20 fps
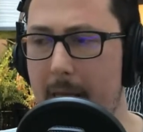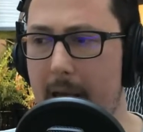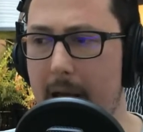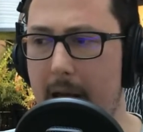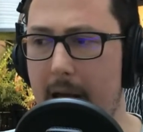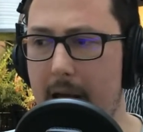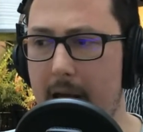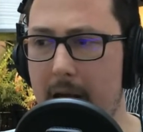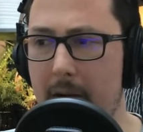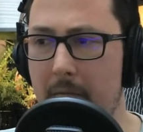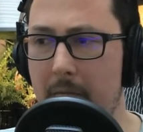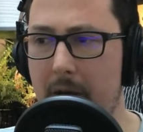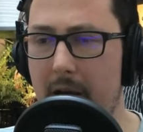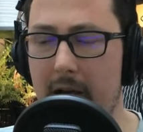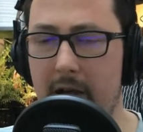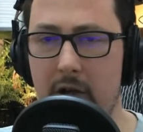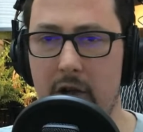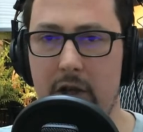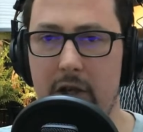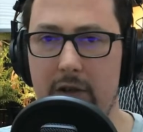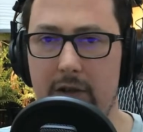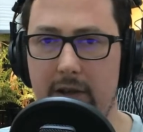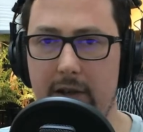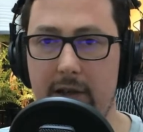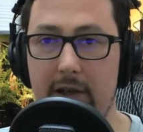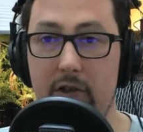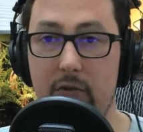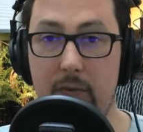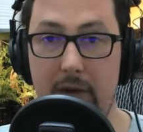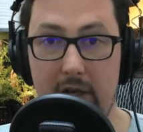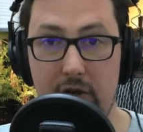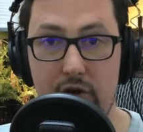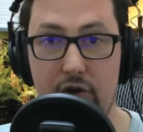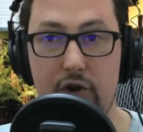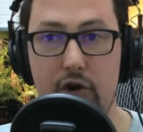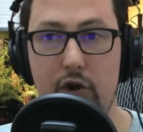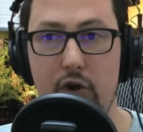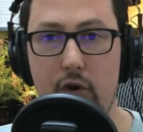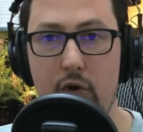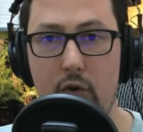I'm going to switch
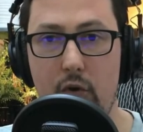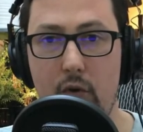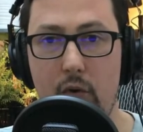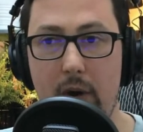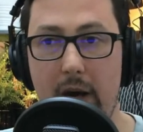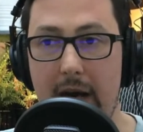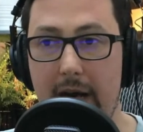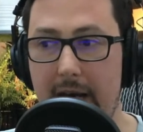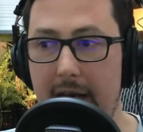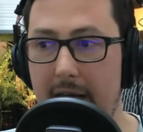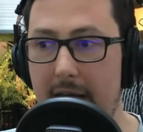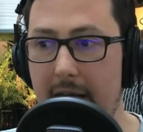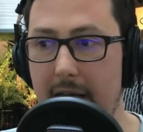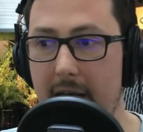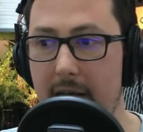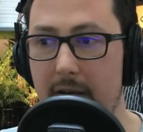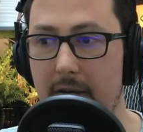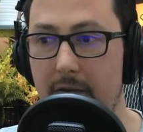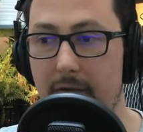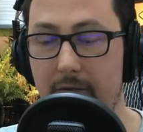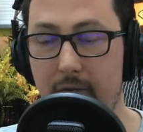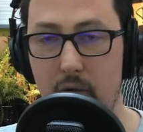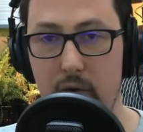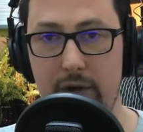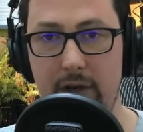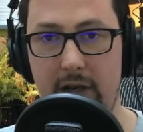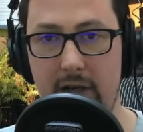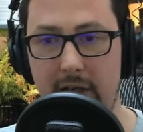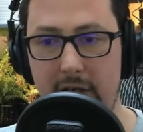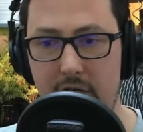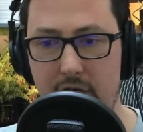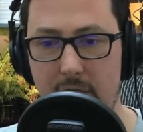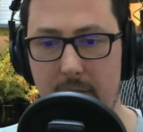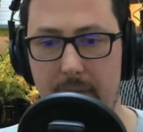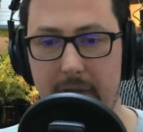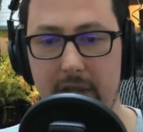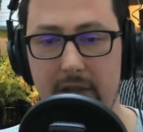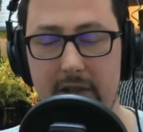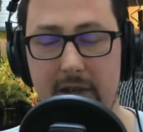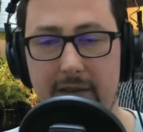to a fortnightly shop
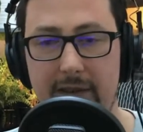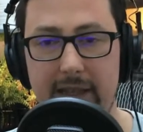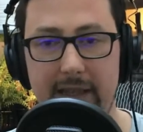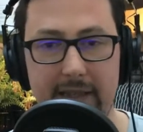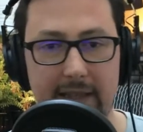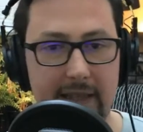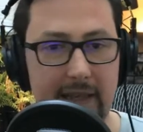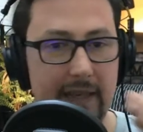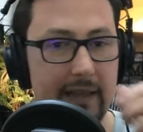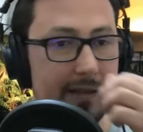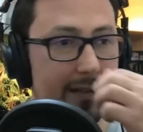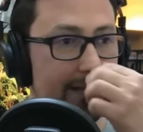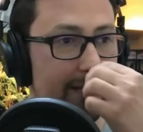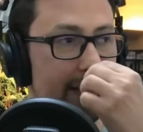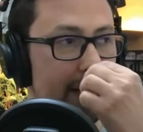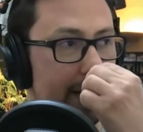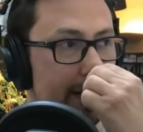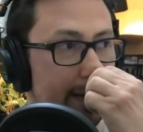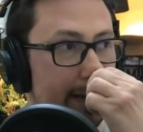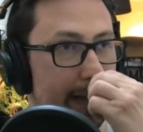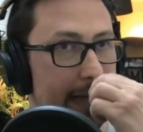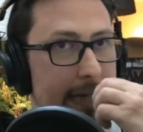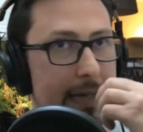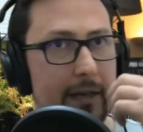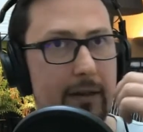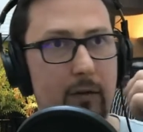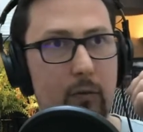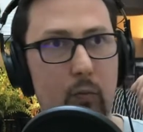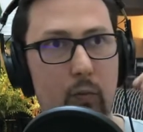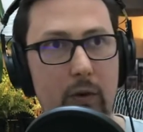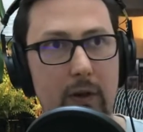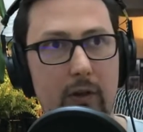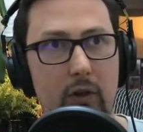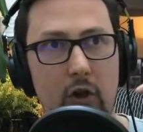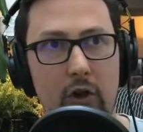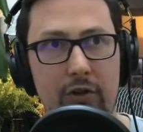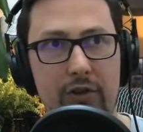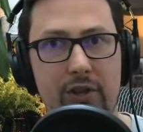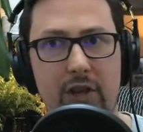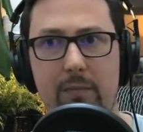because I think the
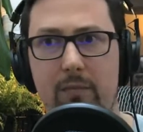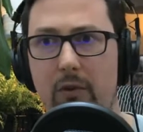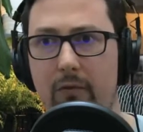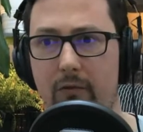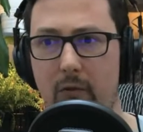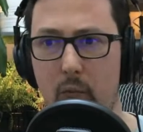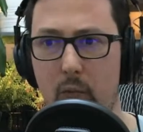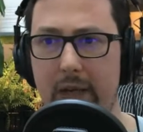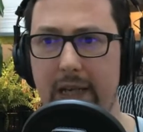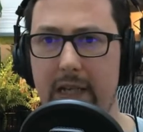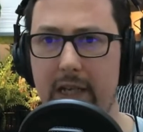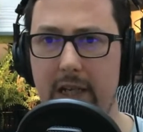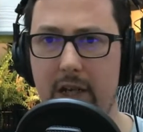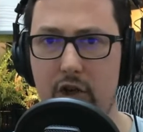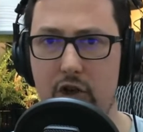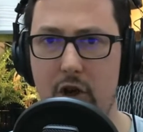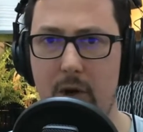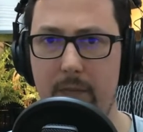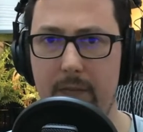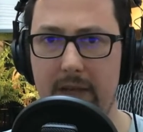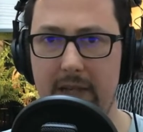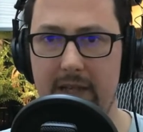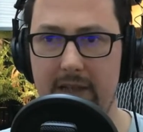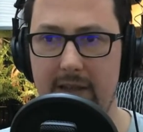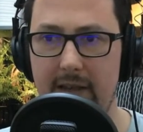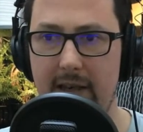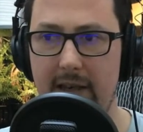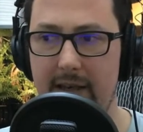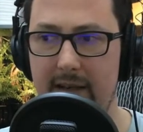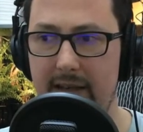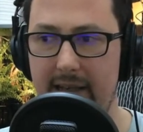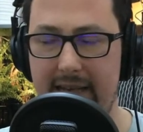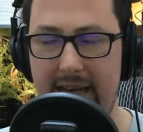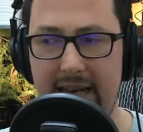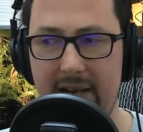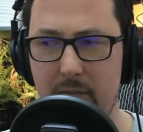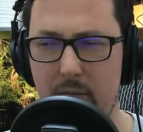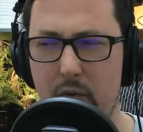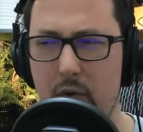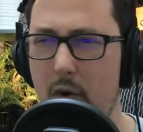concept of a weekly shop is
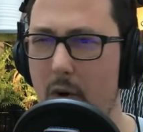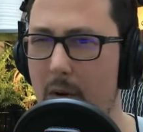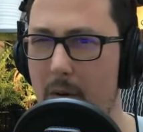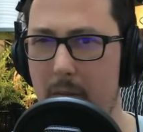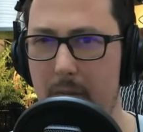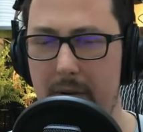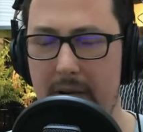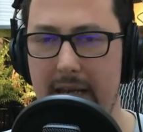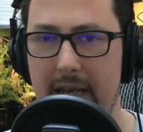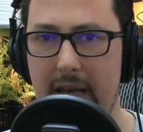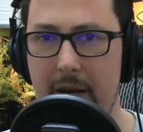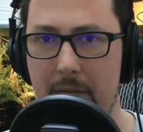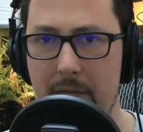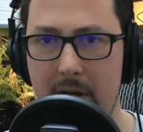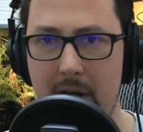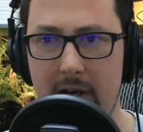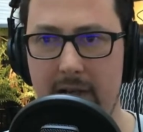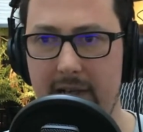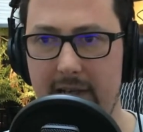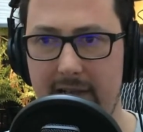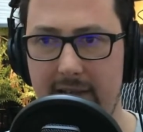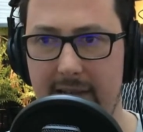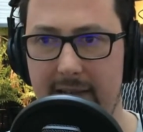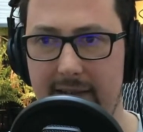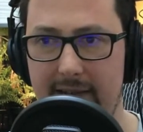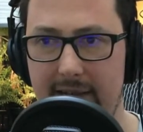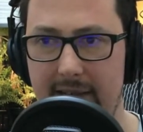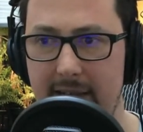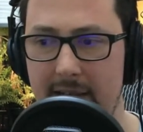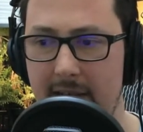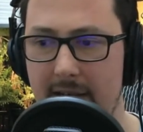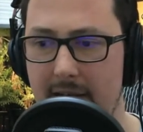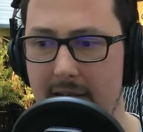again probably a marketing thing.